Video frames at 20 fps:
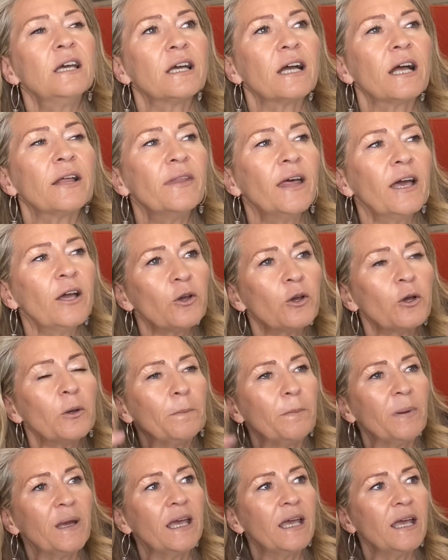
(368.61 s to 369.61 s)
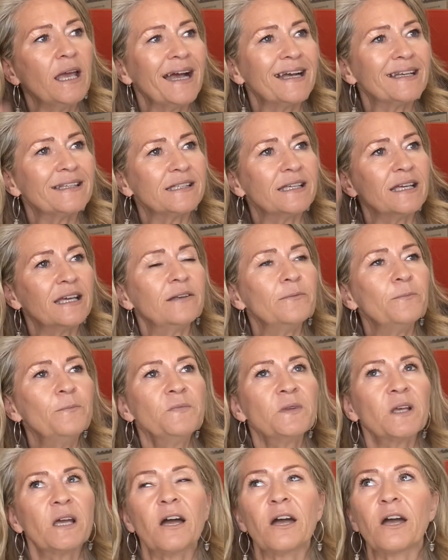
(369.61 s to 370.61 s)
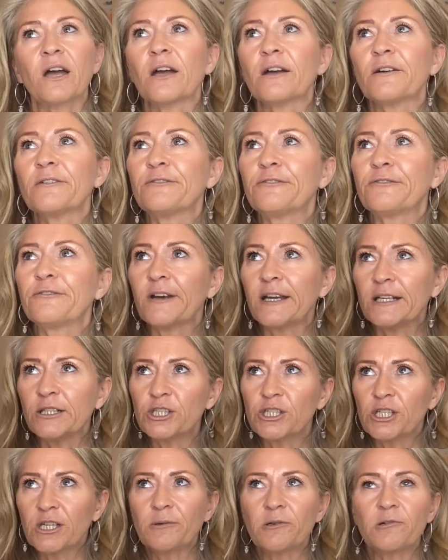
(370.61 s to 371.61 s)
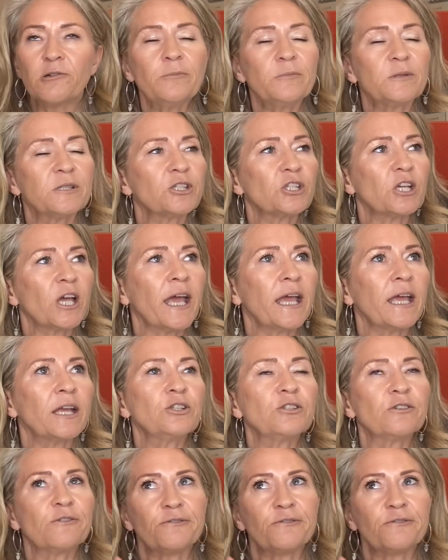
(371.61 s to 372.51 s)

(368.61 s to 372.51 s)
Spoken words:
And that could be as in friendship groups change,